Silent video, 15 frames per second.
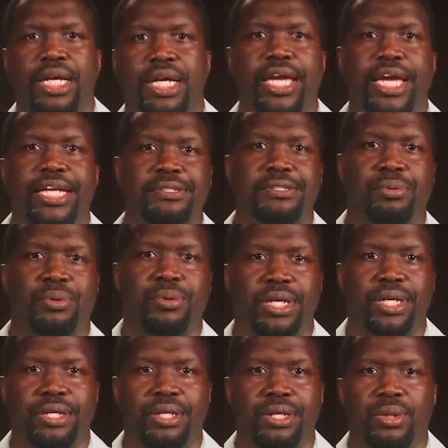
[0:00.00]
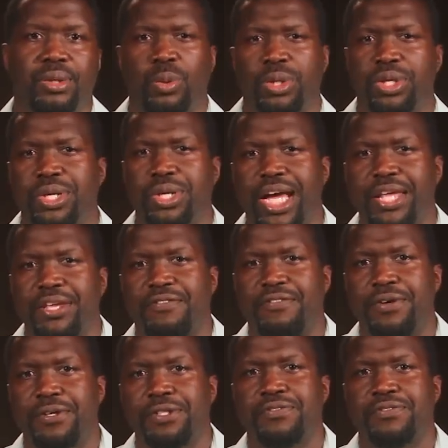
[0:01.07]
Case in point, when you got your
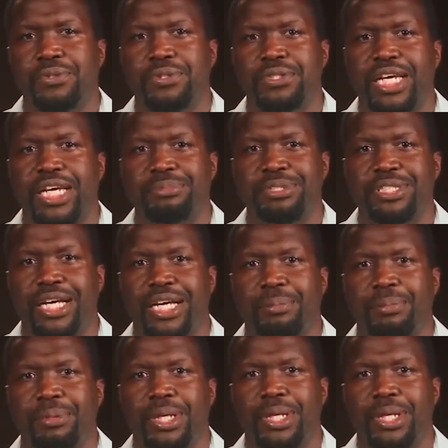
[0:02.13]
first full time job,